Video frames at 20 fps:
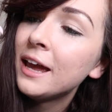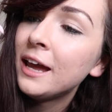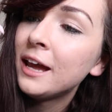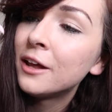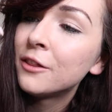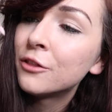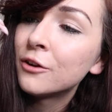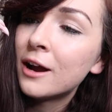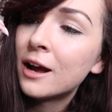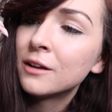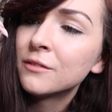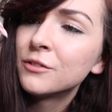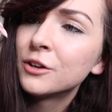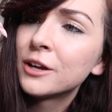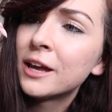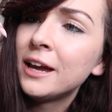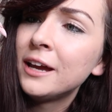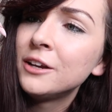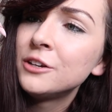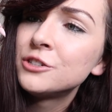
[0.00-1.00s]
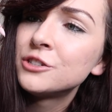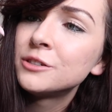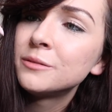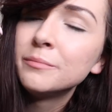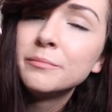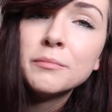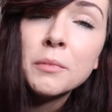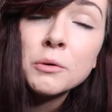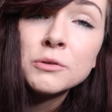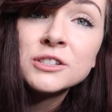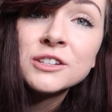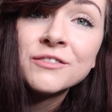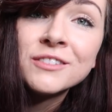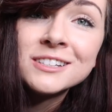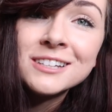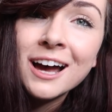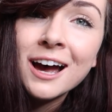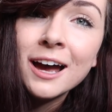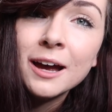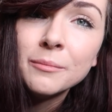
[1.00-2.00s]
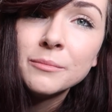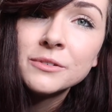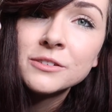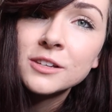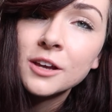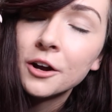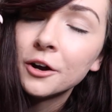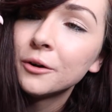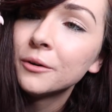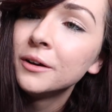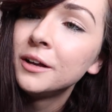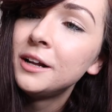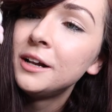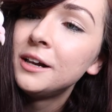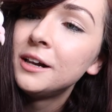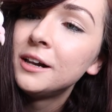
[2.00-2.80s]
and they're out of their cage most of the time, so